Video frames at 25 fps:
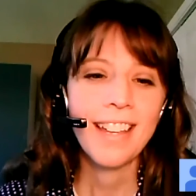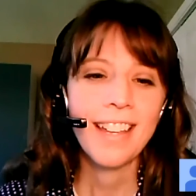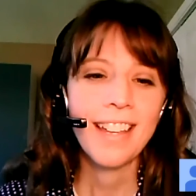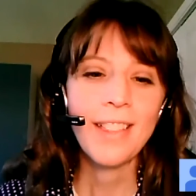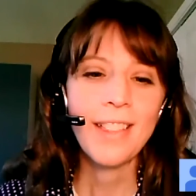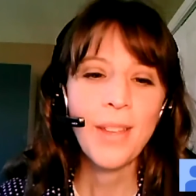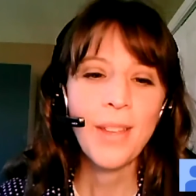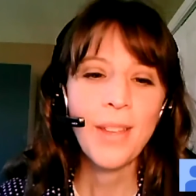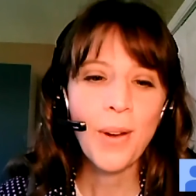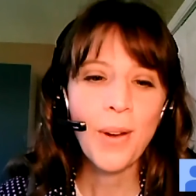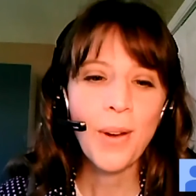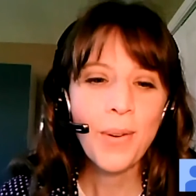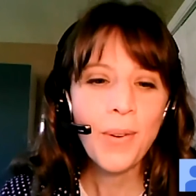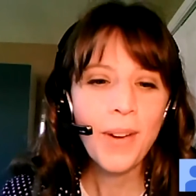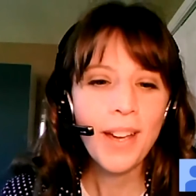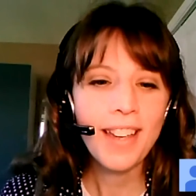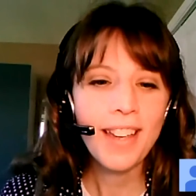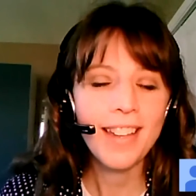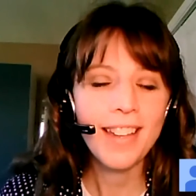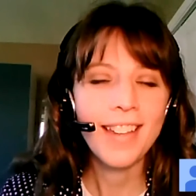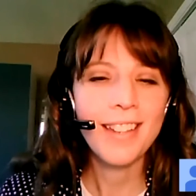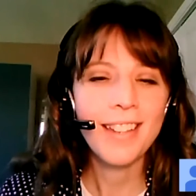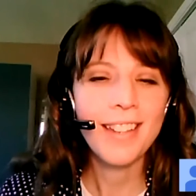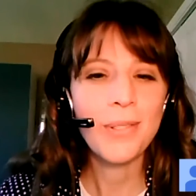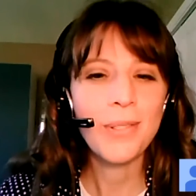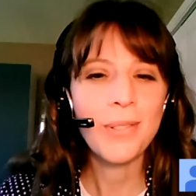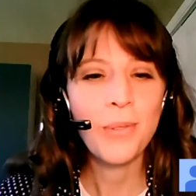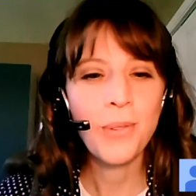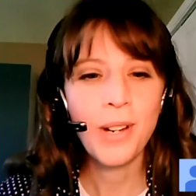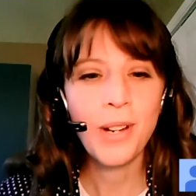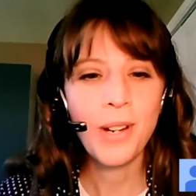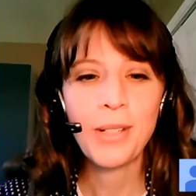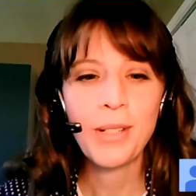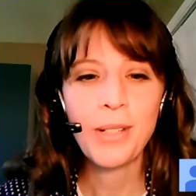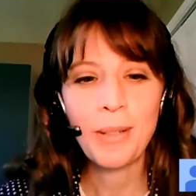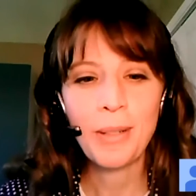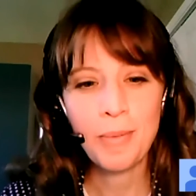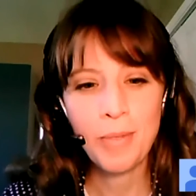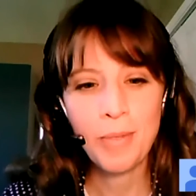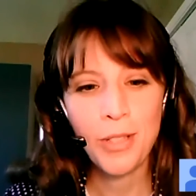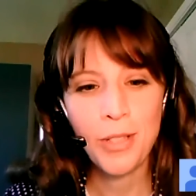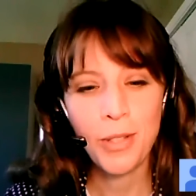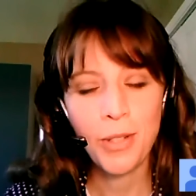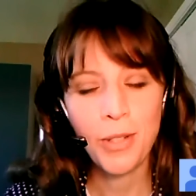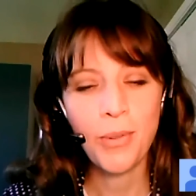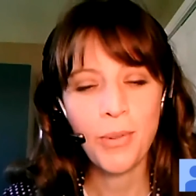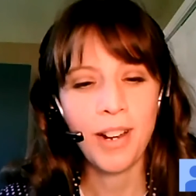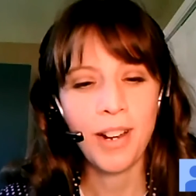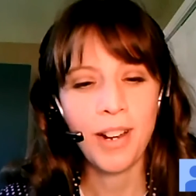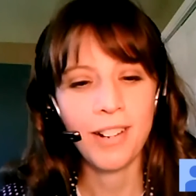Hello and welcome
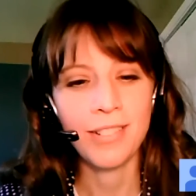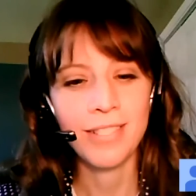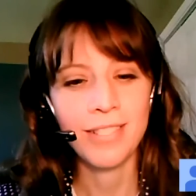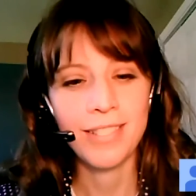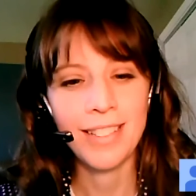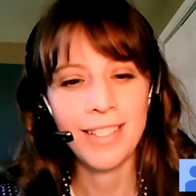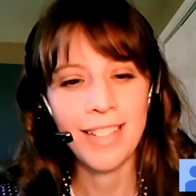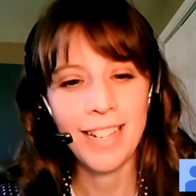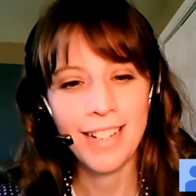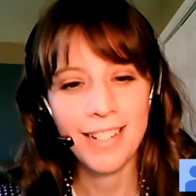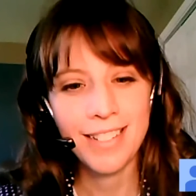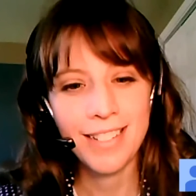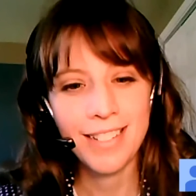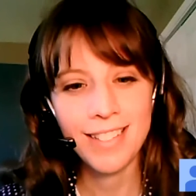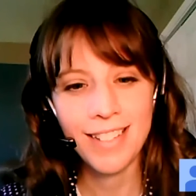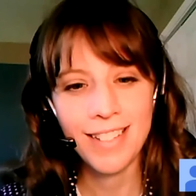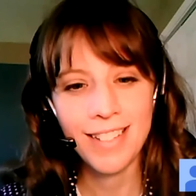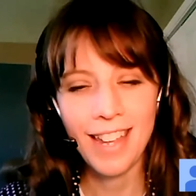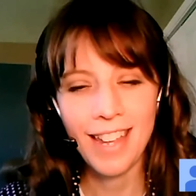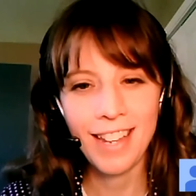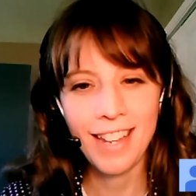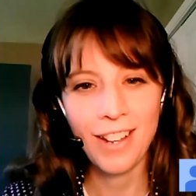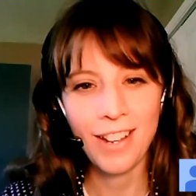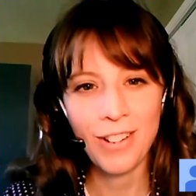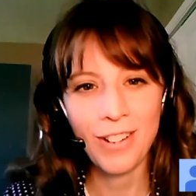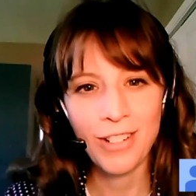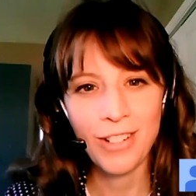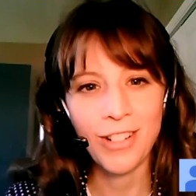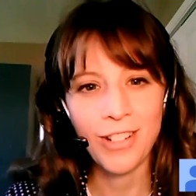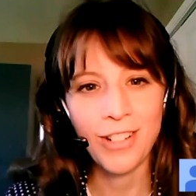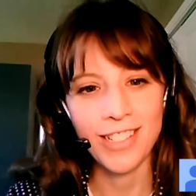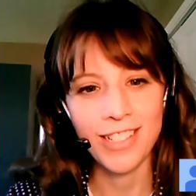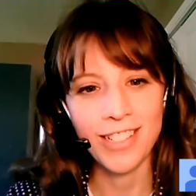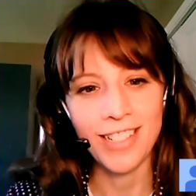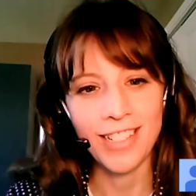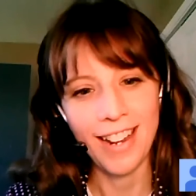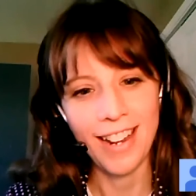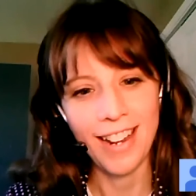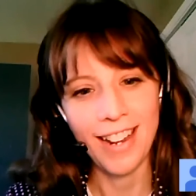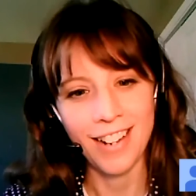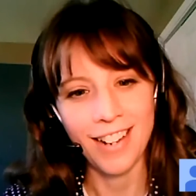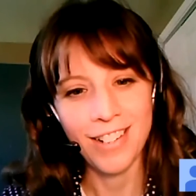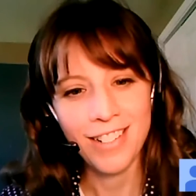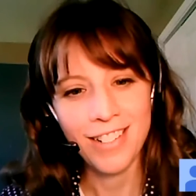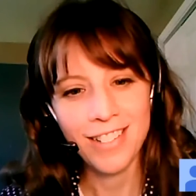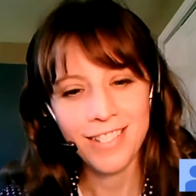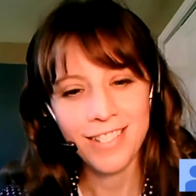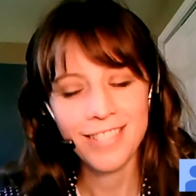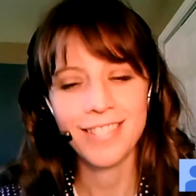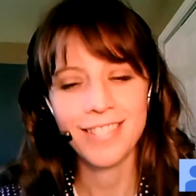to our latest Hangout on
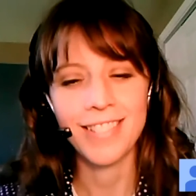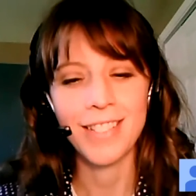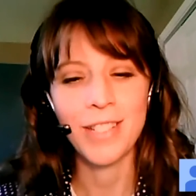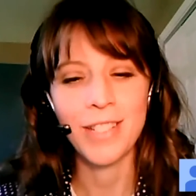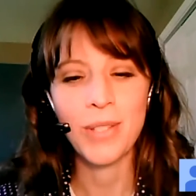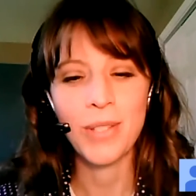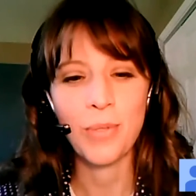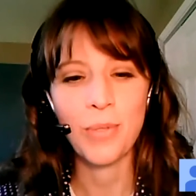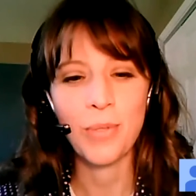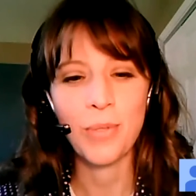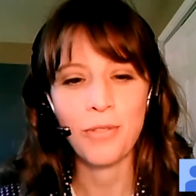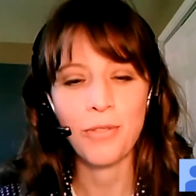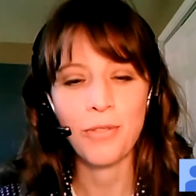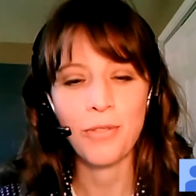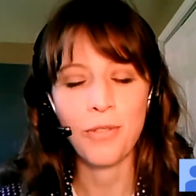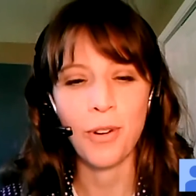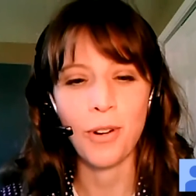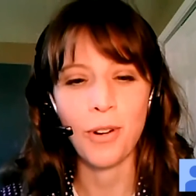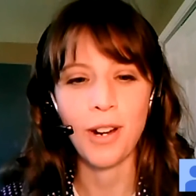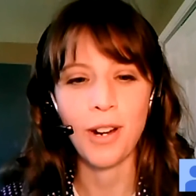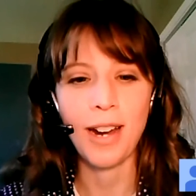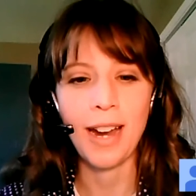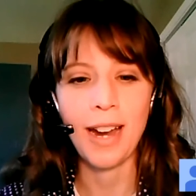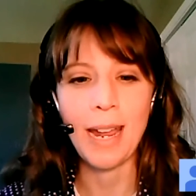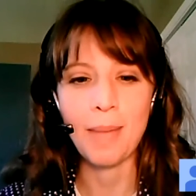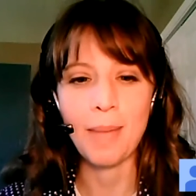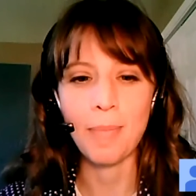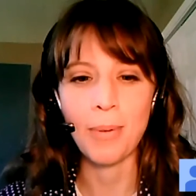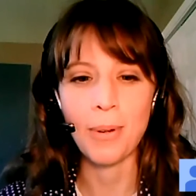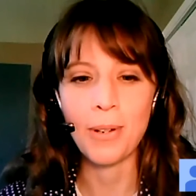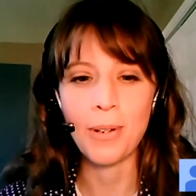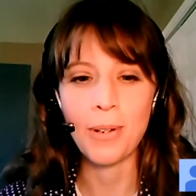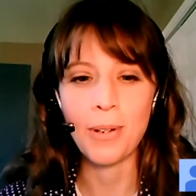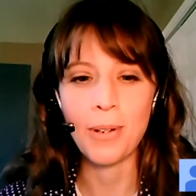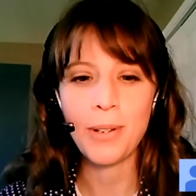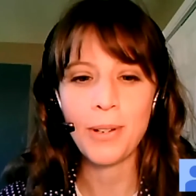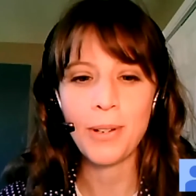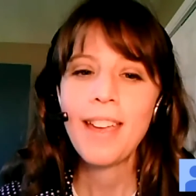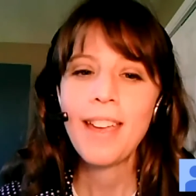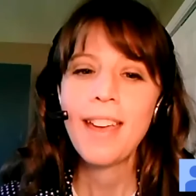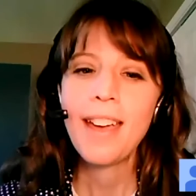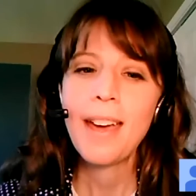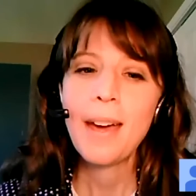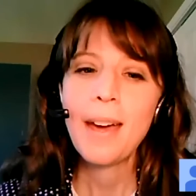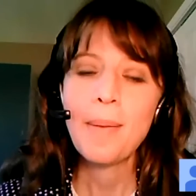Air, this one for April.